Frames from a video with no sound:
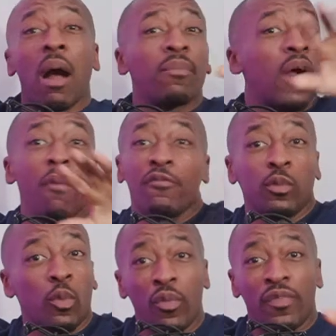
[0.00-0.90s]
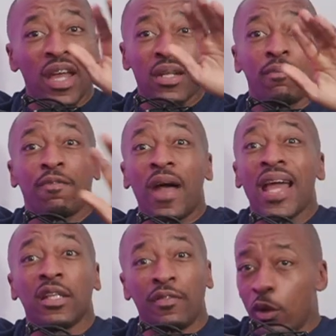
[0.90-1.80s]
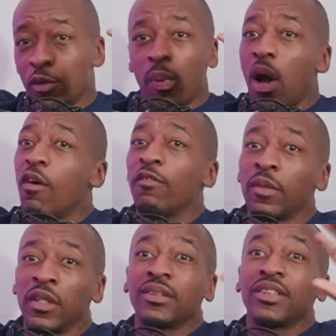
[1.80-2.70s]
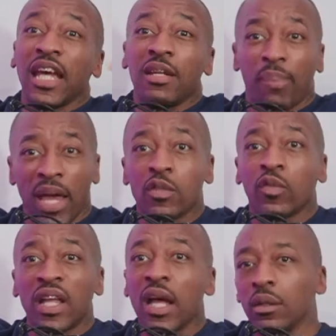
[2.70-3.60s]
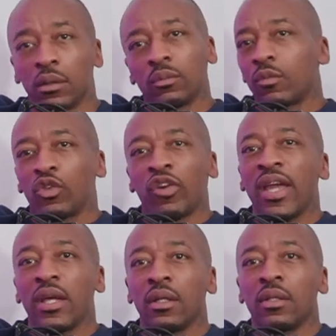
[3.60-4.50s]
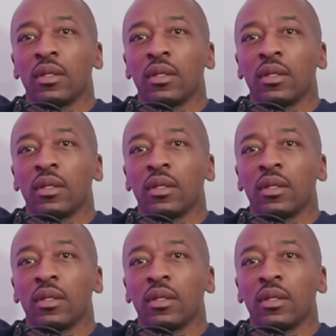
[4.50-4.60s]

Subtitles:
I'm comfortable with it and I'm fine. And if I was part of setting pace for that, great.